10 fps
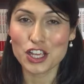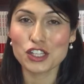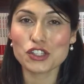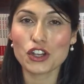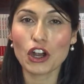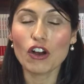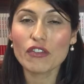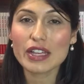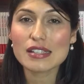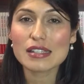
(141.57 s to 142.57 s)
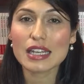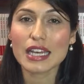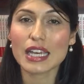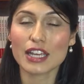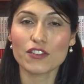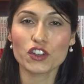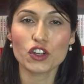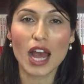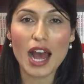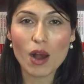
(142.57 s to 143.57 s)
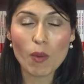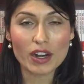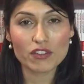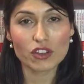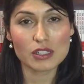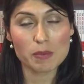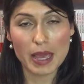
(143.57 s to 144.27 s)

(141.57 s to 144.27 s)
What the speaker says: So obviously, if you are one of those